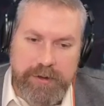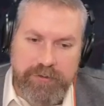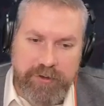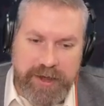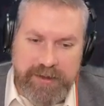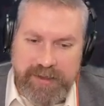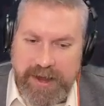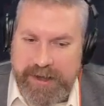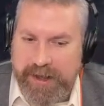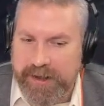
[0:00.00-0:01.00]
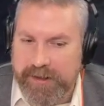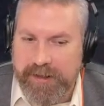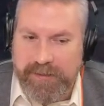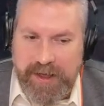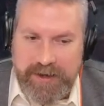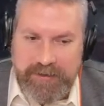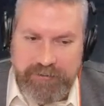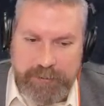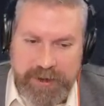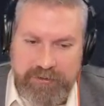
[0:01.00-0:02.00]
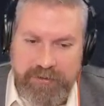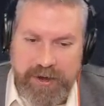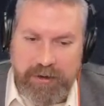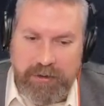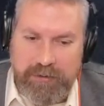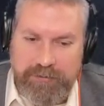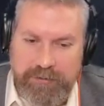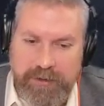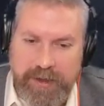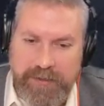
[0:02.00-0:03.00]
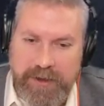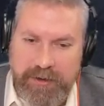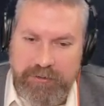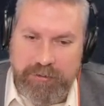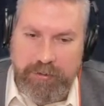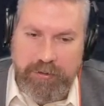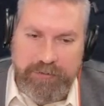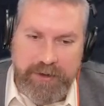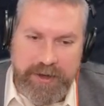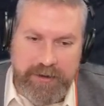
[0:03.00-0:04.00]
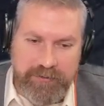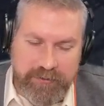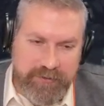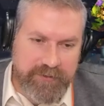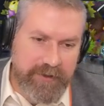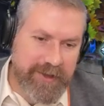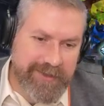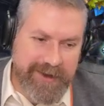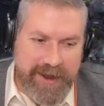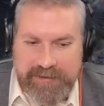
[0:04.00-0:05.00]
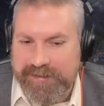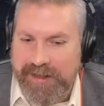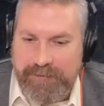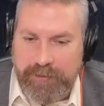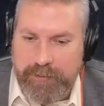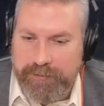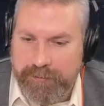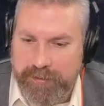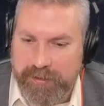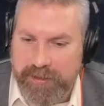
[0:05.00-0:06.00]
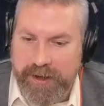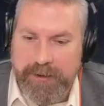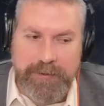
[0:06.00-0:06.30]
So you get the idea. A lot of information there. Alt and then Control ulting is just the next level to the thing.